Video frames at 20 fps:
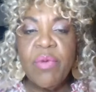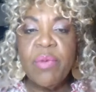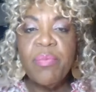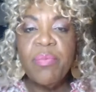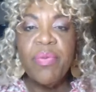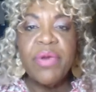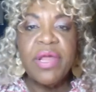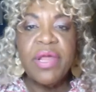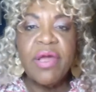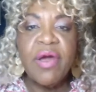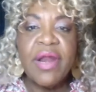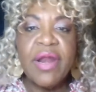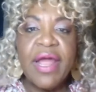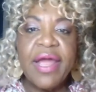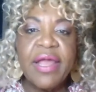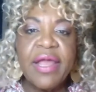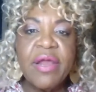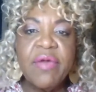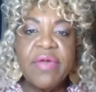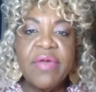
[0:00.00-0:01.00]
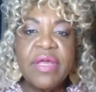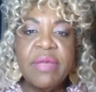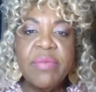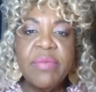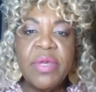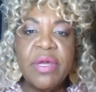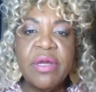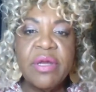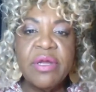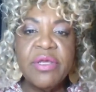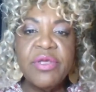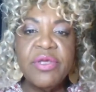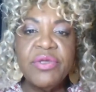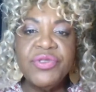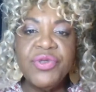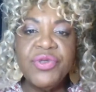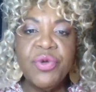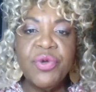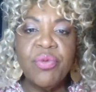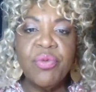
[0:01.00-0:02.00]
When putting on eye cream, you're going to
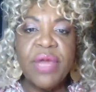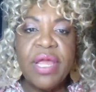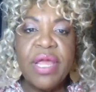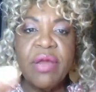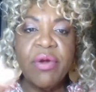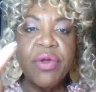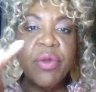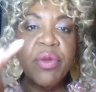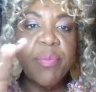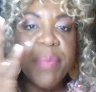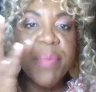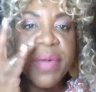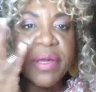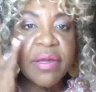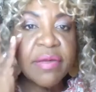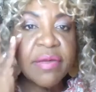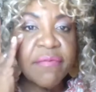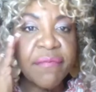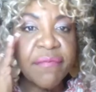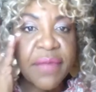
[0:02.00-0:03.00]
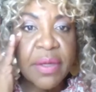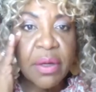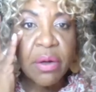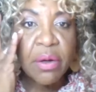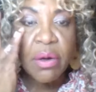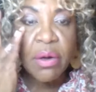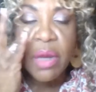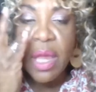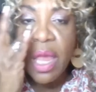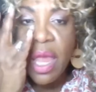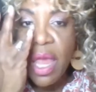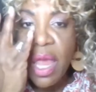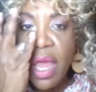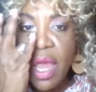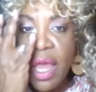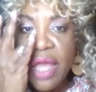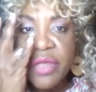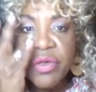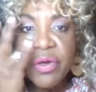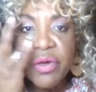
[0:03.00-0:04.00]
use your ring or your pinky finger,
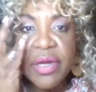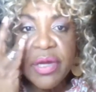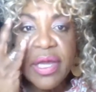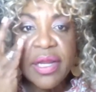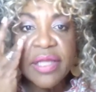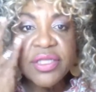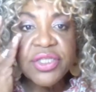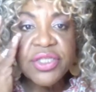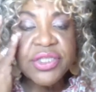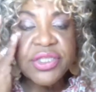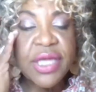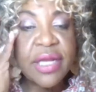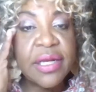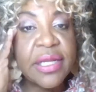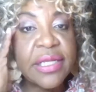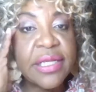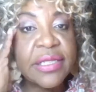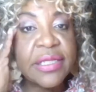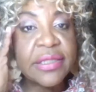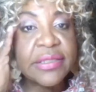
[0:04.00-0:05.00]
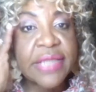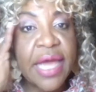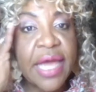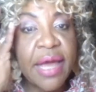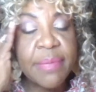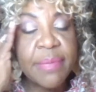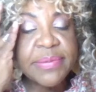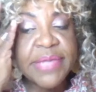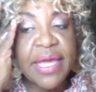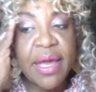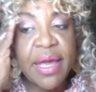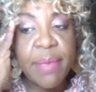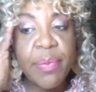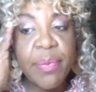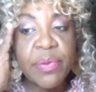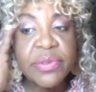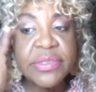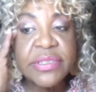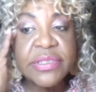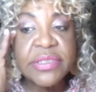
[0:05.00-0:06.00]
and you're going to gently tap, tap,
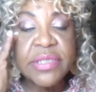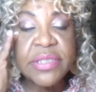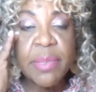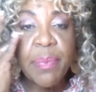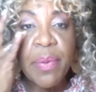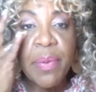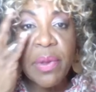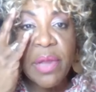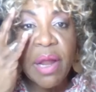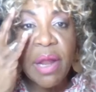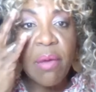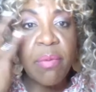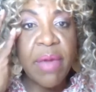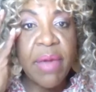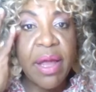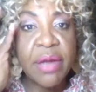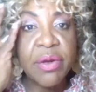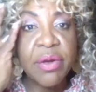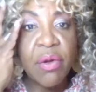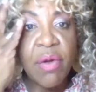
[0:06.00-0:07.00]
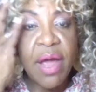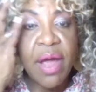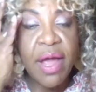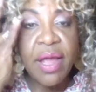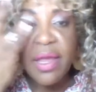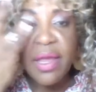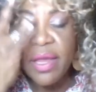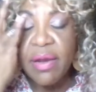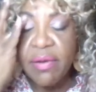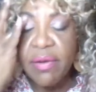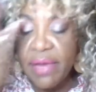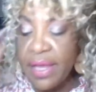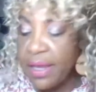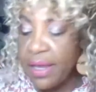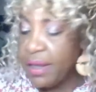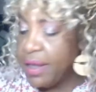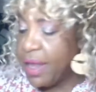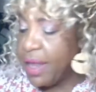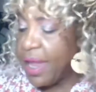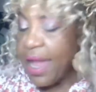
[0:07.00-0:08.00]
or stipple around your eye
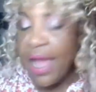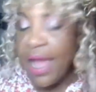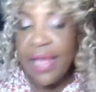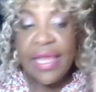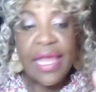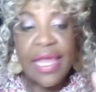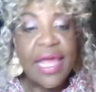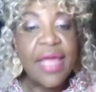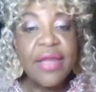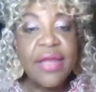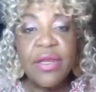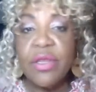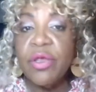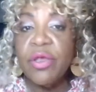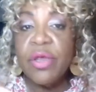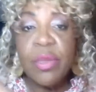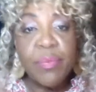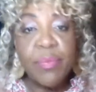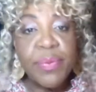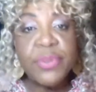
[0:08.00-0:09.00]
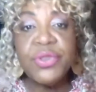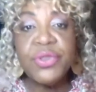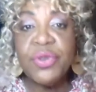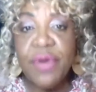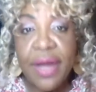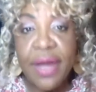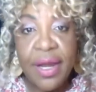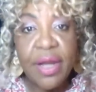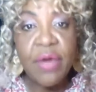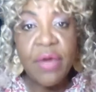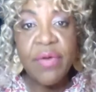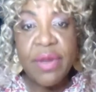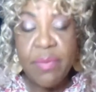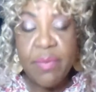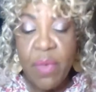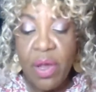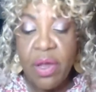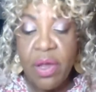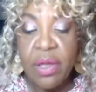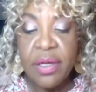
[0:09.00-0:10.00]
area. Again, you can put your eye
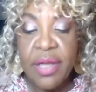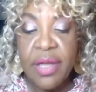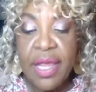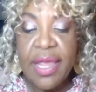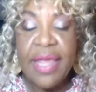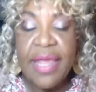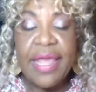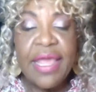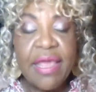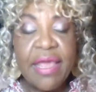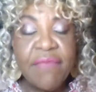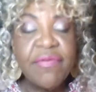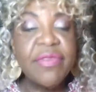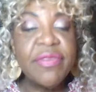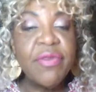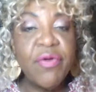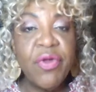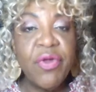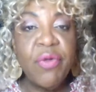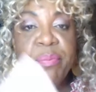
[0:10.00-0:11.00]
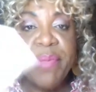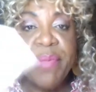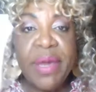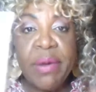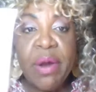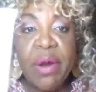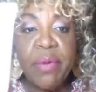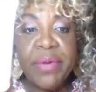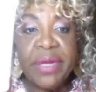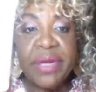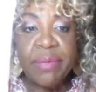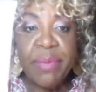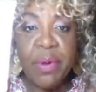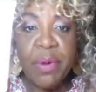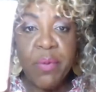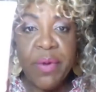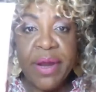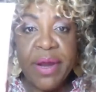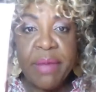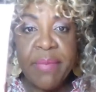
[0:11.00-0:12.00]
cream on even though you may already be
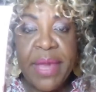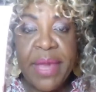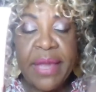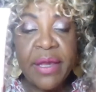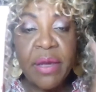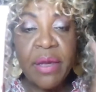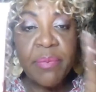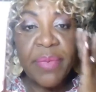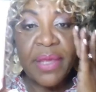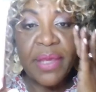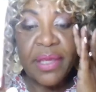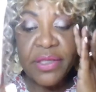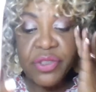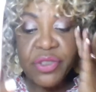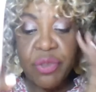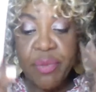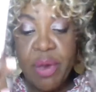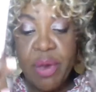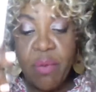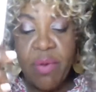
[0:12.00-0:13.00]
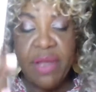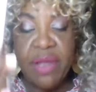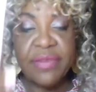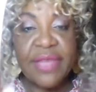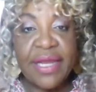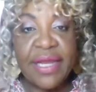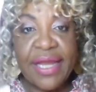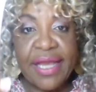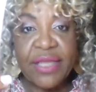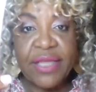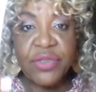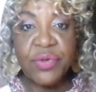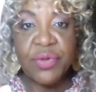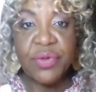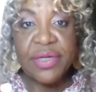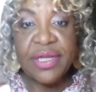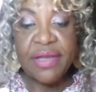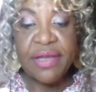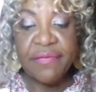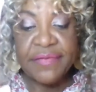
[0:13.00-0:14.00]
wearing makeup, because you may want that
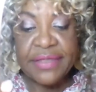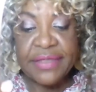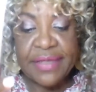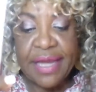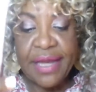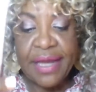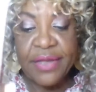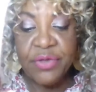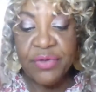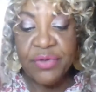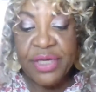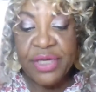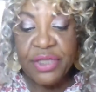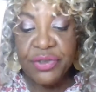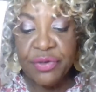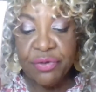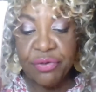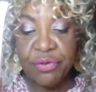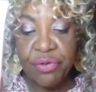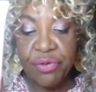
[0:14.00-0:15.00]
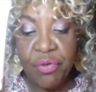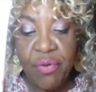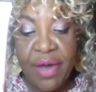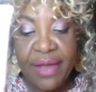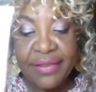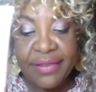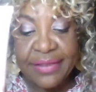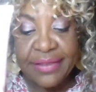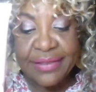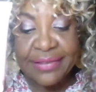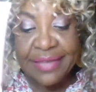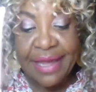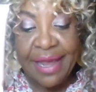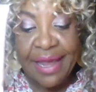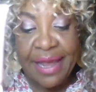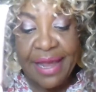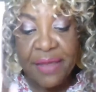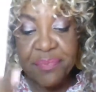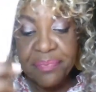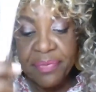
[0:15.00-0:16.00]
extra lift and hydration throughout the
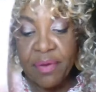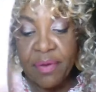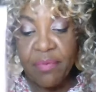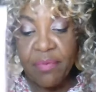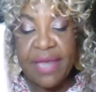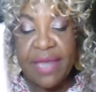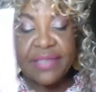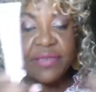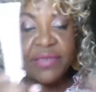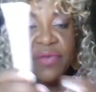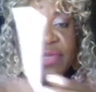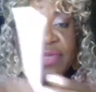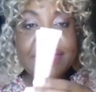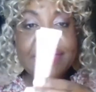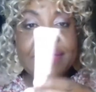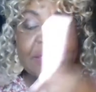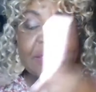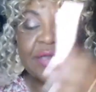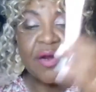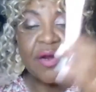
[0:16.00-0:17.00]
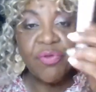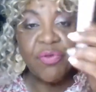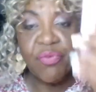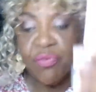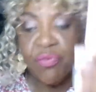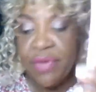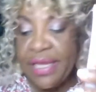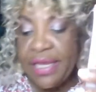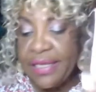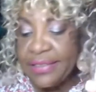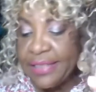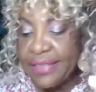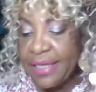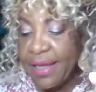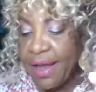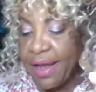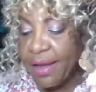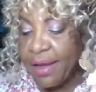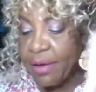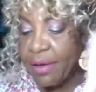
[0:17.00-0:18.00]
day, right? So this is our
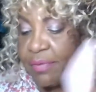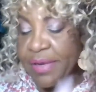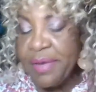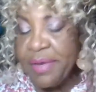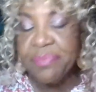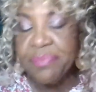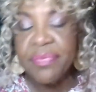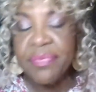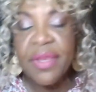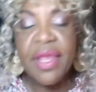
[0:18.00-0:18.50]
3D eye cream.